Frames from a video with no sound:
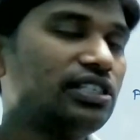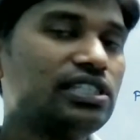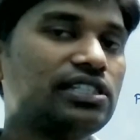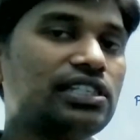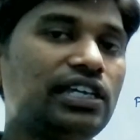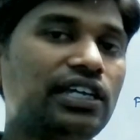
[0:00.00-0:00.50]
this
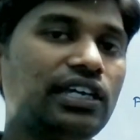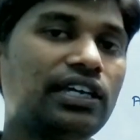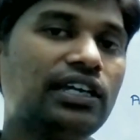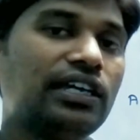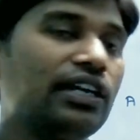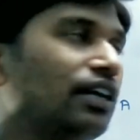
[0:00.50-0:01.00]
is
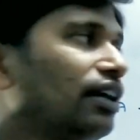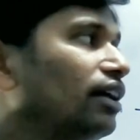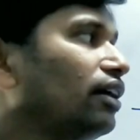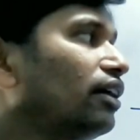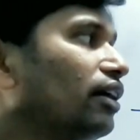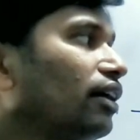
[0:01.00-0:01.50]
the
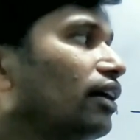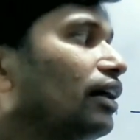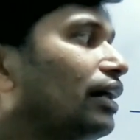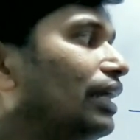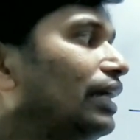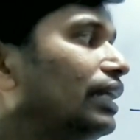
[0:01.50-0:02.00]

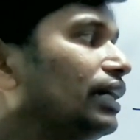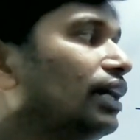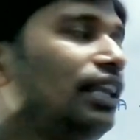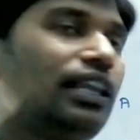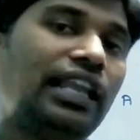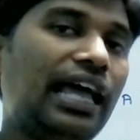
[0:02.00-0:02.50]

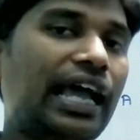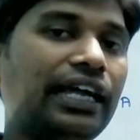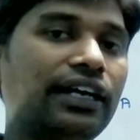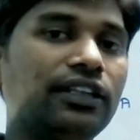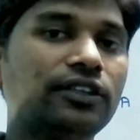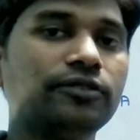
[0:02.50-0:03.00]
critical
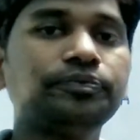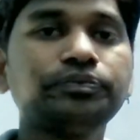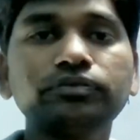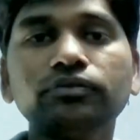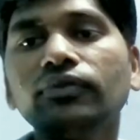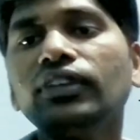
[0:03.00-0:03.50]

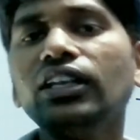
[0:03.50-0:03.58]
angle.